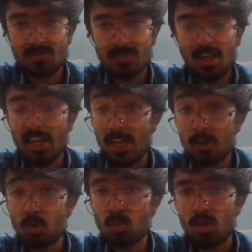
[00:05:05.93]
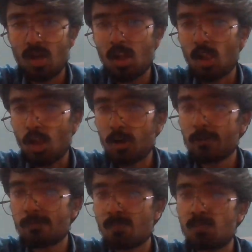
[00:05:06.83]
that I can do a lot
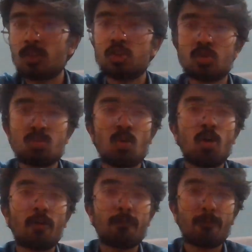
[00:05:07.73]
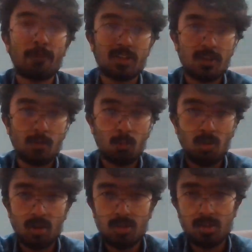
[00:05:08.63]
of much more effective
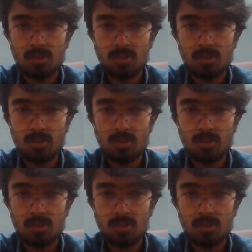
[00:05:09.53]
work